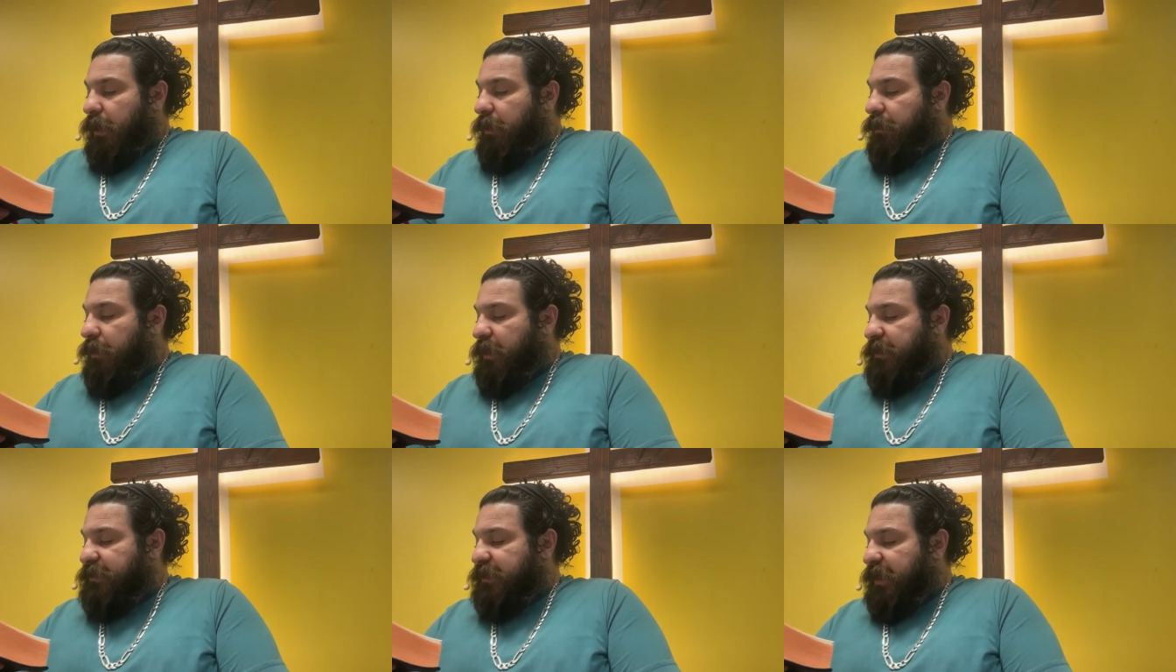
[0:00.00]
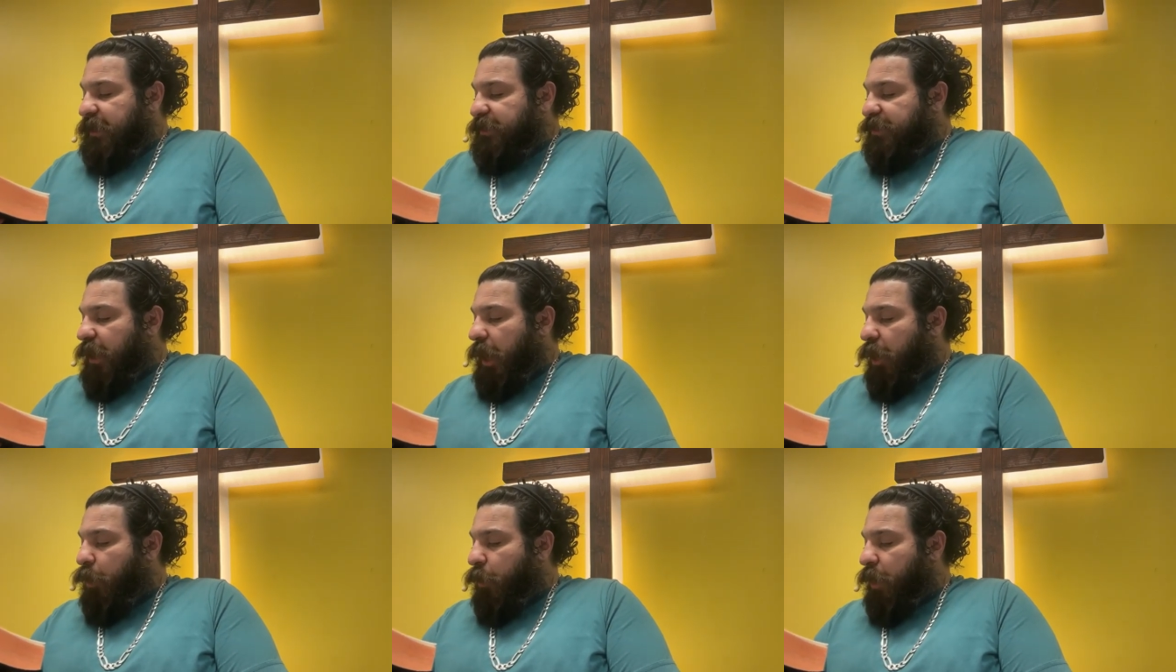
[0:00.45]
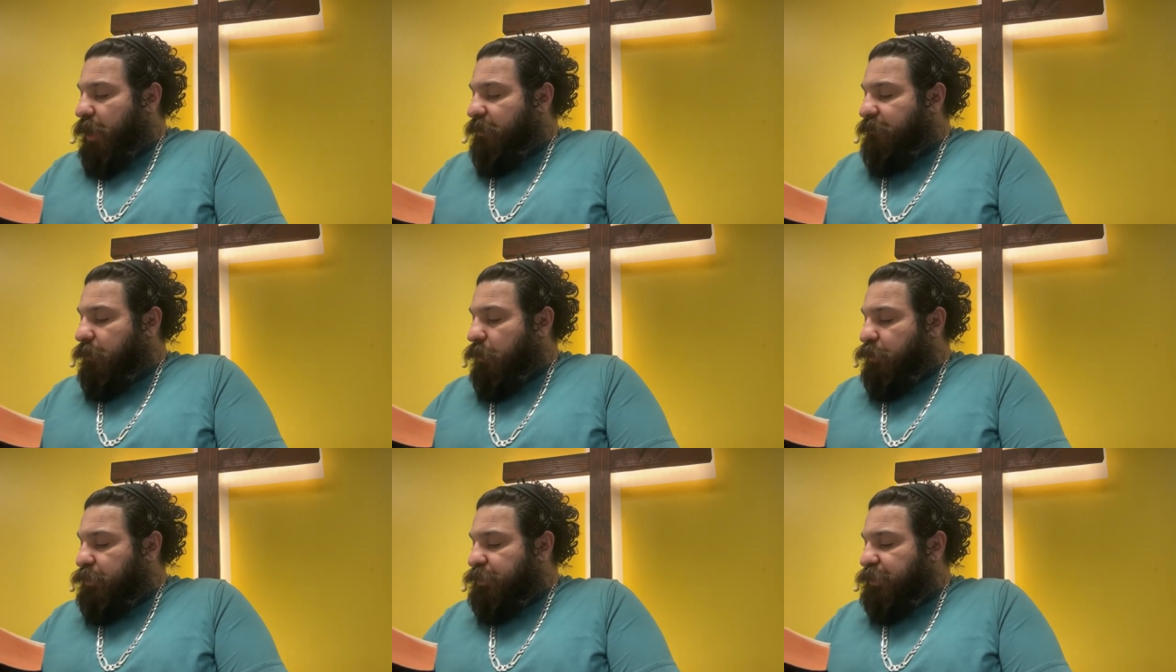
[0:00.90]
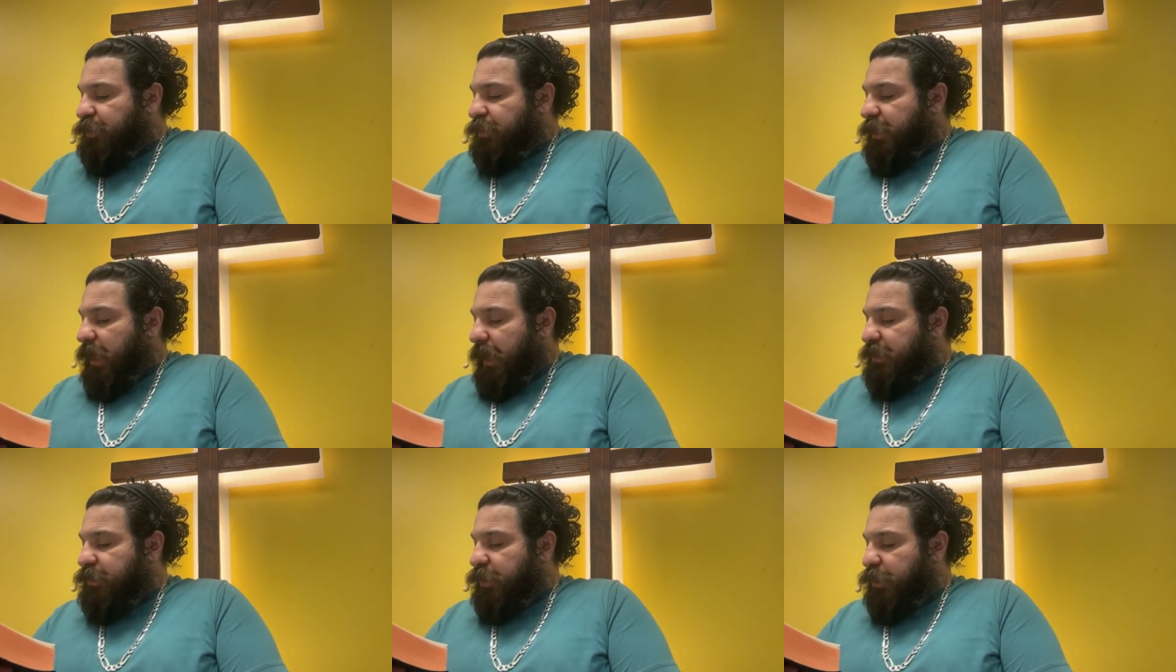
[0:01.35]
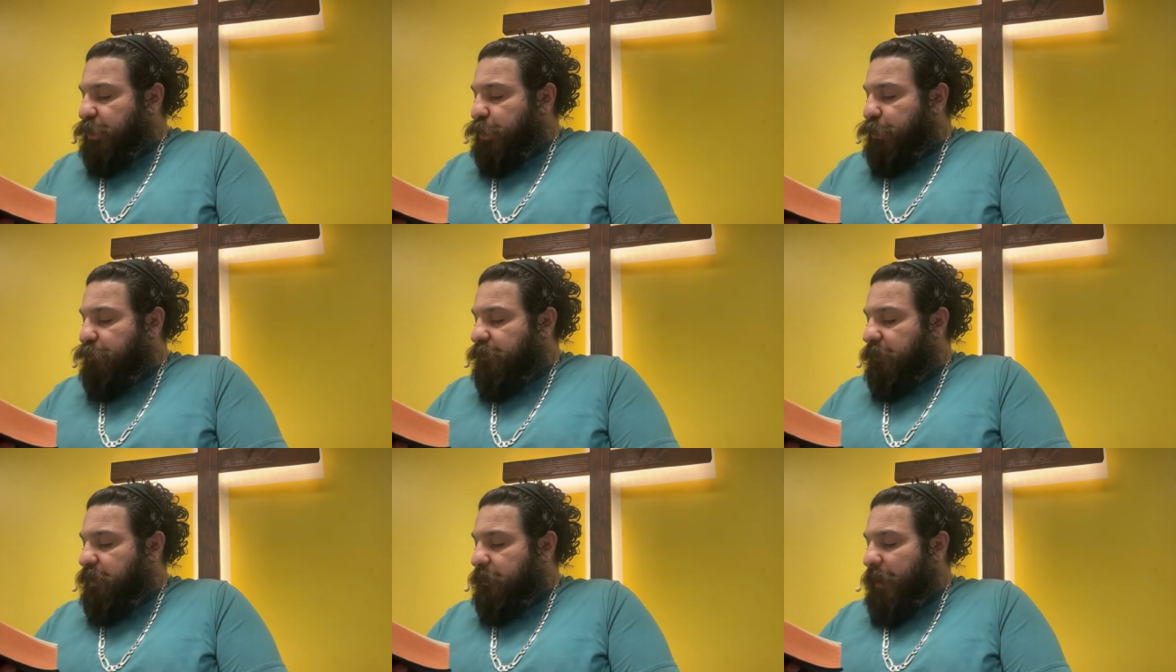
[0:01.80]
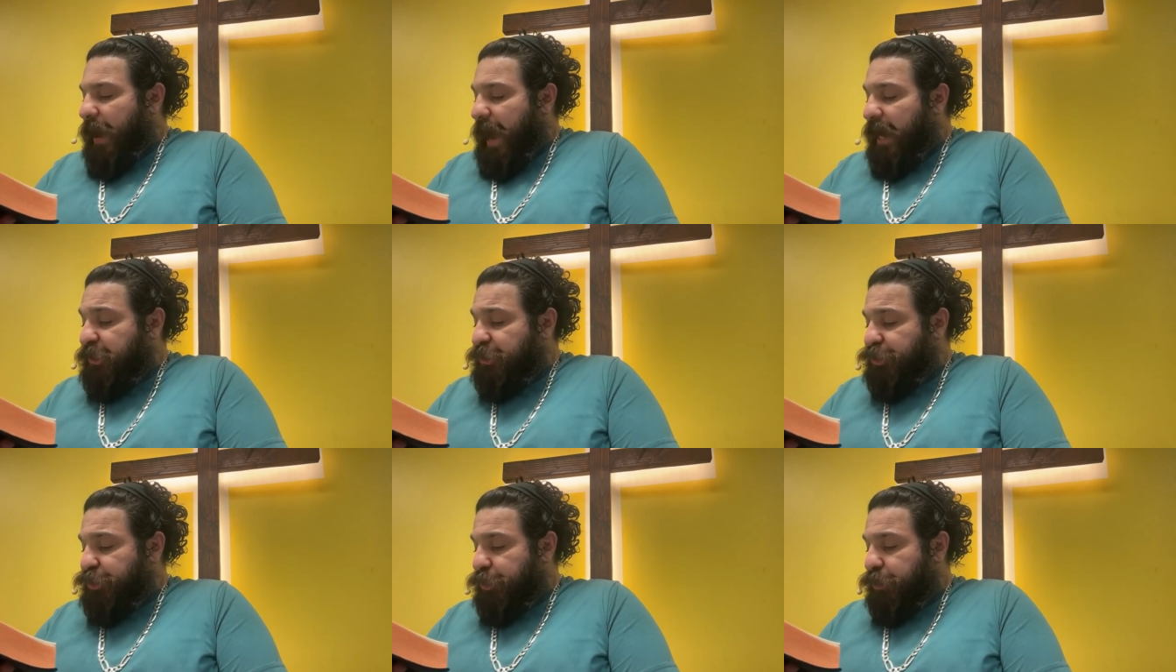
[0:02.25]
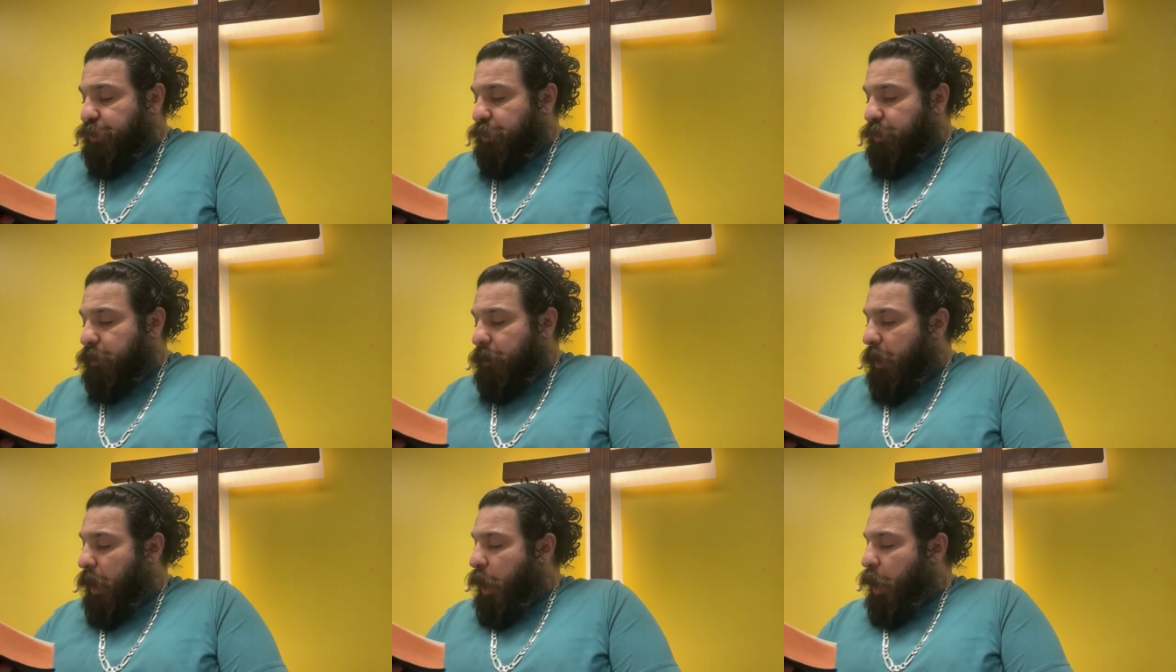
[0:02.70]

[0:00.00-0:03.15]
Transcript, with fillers: Thus says Yahweh of hosts, I took you from the pasture,